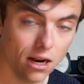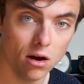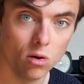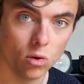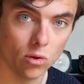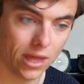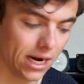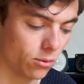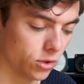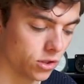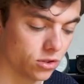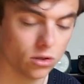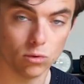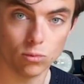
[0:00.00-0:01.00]
low or that it
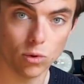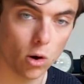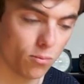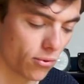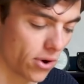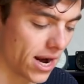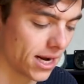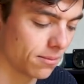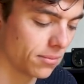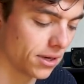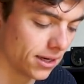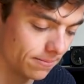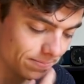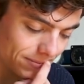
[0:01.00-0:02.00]
was a rope break,
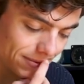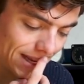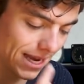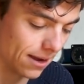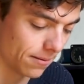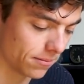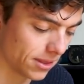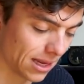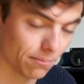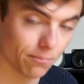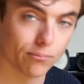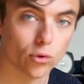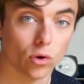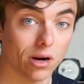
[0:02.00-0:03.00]
but yeah, that
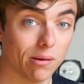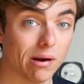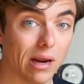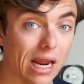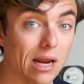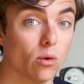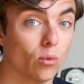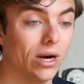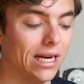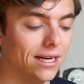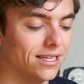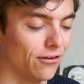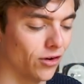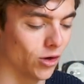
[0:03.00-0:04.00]
brought him in a
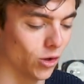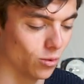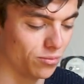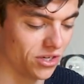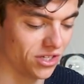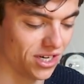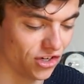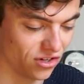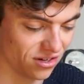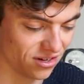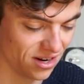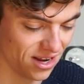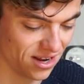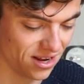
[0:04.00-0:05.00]
really difficult
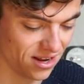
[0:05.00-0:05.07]
position.